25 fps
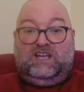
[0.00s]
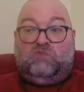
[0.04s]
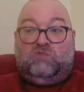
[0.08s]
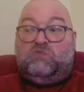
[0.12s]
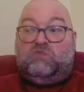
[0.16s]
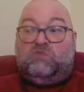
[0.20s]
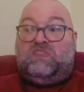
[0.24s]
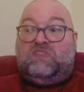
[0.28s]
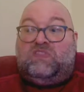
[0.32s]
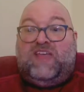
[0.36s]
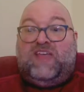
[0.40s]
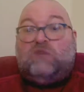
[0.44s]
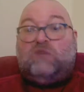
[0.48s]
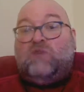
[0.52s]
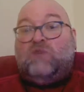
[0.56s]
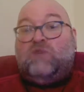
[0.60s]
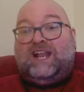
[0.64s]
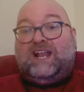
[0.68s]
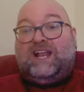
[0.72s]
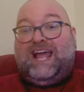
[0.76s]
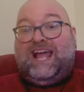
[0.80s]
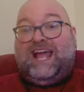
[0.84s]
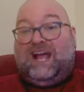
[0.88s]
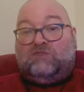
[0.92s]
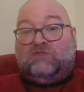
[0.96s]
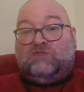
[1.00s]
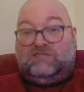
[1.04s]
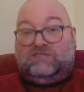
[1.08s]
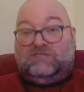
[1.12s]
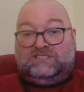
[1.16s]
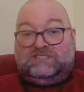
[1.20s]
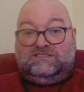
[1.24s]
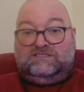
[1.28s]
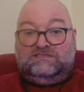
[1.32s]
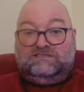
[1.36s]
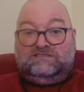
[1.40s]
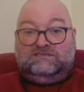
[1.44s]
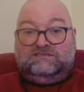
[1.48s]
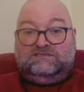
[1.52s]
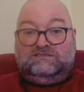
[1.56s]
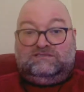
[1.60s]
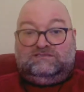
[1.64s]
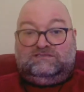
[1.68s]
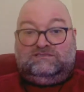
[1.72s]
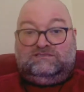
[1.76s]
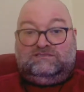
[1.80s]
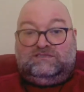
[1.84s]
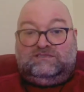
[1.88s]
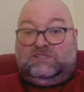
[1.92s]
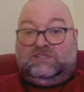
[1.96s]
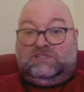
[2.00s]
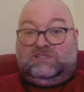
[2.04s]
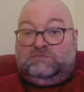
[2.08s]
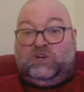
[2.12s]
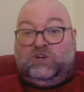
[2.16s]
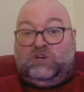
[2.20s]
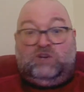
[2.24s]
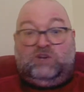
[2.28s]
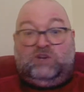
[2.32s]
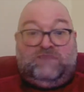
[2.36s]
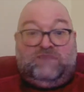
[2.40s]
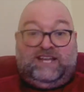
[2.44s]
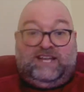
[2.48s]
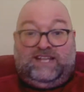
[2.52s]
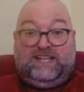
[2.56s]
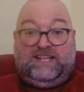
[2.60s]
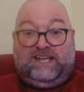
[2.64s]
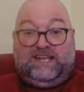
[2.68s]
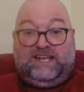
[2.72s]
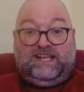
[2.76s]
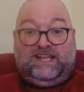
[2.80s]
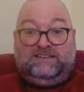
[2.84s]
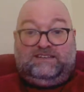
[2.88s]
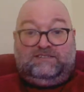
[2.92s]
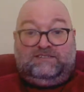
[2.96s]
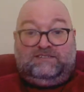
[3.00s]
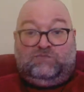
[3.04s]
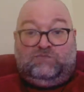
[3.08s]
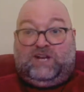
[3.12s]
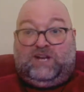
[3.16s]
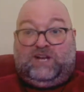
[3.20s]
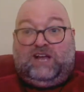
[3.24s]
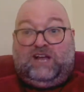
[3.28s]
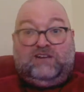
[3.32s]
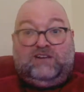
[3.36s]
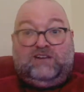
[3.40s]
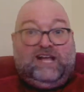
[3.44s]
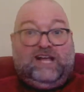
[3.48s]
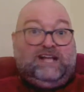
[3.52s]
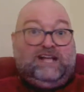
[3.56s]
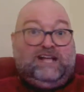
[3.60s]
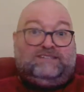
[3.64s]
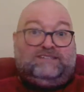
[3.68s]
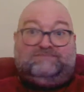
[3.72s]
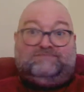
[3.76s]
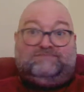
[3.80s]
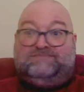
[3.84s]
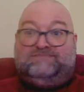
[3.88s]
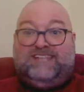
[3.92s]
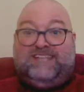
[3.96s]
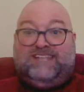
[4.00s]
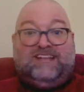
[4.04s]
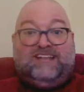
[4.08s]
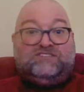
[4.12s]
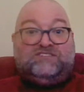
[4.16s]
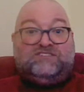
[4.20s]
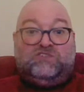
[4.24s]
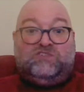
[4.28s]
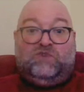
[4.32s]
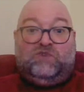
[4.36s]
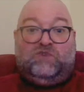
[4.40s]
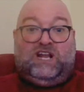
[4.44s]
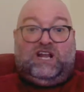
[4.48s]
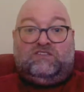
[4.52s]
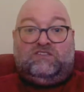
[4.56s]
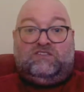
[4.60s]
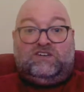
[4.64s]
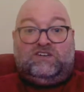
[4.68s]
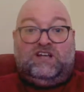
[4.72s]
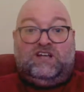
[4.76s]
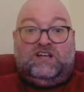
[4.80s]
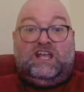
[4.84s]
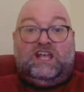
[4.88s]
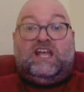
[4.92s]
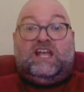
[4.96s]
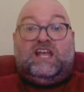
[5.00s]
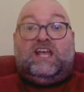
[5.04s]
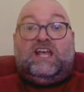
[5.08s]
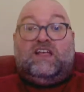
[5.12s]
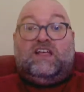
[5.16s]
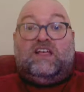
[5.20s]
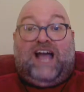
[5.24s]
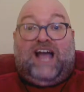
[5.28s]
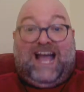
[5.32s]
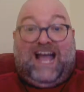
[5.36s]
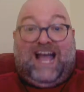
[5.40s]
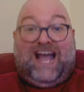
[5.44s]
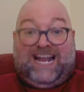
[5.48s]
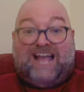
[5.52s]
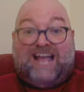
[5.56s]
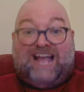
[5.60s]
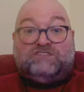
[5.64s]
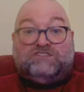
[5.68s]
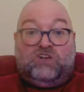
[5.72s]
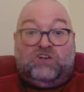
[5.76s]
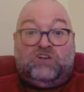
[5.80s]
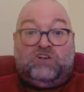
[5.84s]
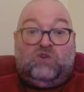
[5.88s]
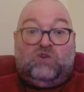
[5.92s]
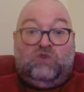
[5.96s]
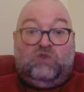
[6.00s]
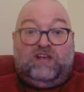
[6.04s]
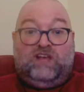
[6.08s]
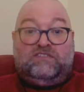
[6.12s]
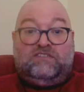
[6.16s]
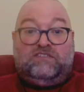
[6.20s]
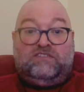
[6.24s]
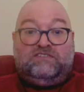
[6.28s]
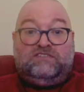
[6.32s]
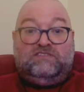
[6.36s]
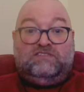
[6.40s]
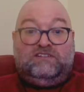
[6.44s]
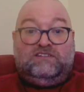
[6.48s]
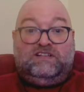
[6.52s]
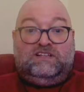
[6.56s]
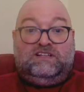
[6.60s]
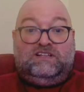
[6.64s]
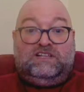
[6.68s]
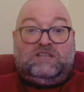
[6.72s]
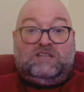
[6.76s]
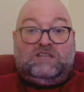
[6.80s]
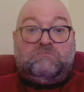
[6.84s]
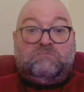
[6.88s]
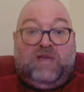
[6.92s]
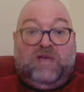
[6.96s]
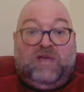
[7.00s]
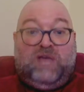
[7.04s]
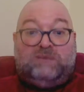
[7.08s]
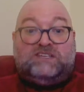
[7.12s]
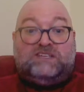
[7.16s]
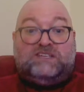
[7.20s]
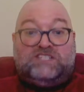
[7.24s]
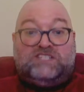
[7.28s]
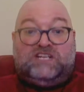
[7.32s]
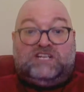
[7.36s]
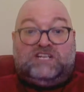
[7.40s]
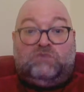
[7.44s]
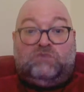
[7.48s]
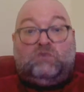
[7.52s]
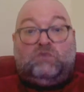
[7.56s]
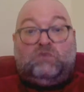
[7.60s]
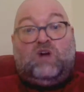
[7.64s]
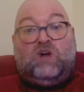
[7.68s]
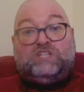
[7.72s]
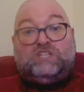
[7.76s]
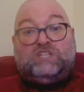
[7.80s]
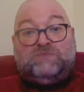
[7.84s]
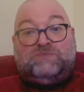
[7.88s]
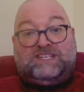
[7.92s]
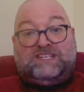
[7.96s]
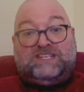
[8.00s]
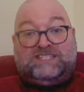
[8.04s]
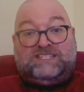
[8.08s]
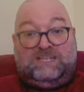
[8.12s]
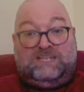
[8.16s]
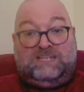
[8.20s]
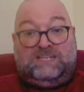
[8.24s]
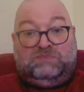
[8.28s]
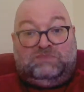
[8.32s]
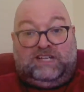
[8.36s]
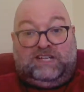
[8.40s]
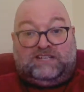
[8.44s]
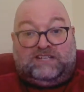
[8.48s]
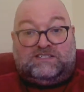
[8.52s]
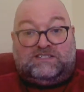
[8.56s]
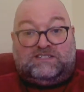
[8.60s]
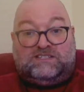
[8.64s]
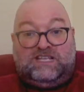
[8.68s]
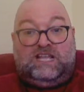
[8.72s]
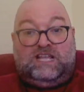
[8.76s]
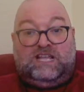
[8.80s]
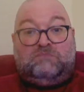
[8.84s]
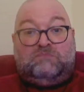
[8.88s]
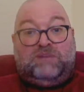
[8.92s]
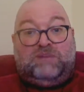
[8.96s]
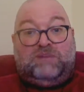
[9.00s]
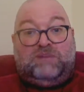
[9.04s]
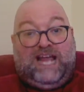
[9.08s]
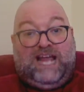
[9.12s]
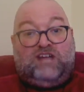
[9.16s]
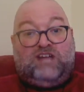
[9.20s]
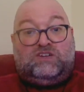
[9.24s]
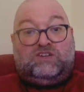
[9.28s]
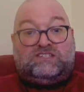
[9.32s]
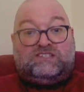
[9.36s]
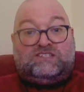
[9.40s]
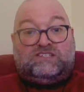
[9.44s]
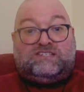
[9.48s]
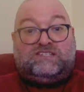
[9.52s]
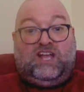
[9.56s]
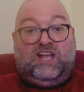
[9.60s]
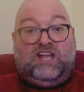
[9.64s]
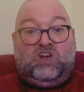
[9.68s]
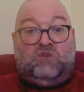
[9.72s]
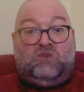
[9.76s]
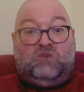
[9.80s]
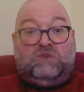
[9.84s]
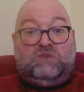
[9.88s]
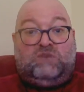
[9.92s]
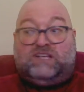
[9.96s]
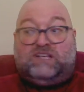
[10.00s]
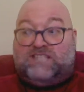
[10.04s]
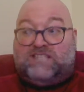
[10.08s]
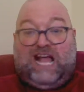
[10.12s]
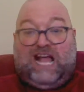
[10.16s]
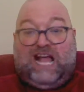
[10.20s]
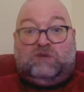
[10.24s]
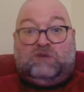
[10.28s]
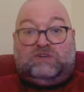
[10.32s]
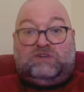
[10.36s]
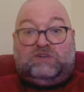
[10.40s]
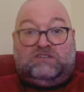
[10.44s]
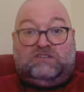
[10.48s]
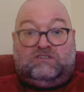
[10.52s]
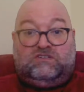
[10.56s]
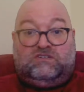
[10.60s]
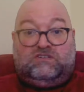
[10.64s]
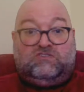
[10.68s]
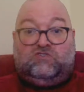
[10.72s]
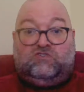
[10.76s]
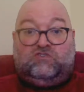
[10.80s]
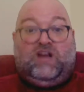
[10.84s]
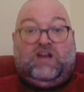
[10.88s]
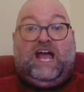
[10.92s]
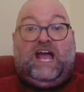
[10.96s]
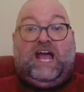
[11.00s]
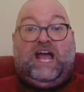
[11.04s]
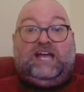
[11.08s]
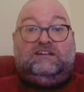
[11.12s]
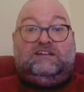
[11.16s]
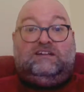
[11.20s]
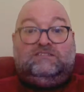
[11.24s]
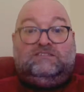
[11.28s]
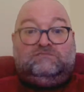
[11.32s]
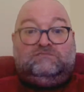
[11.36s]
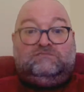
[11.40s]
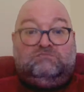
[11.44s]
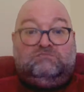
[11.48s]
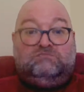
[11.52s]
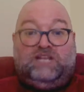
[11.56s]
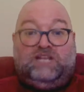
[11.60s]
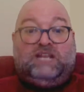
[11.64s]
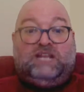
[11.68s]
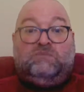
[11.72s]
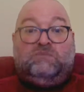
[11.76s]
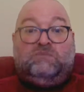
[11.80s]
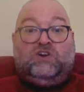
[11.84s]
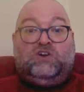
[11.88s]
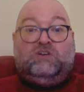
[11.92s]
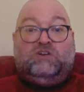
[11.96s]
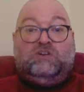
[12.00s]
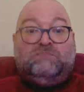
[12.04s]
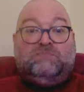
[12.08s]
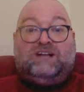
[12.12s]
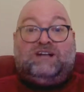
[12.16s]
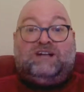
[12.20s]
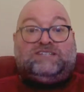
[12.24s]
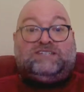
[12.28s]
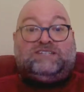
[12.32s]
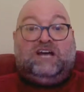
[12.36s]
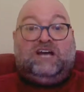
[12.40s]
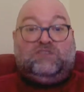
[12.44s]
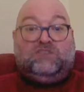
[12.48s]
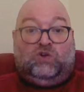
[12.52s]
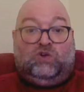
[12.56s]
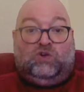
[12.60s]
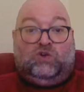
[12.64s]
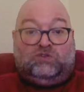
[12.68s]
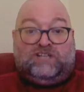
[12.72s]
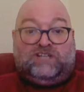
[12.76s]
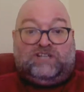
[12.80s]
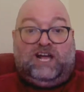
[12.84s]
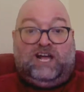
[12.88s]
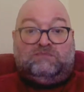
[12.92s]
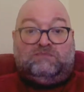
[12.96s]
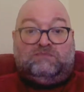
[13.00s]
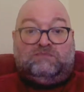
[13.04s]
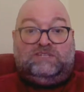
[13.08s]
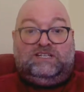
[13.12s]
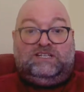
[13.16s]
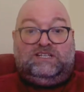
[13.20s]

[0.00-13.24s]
When they went out her and my dad went out on dates or whatever, I'd have to go with. The babysitter would watch my siblings, but I couldn't stay home because I would cry bloody murder, meltdown the whole time.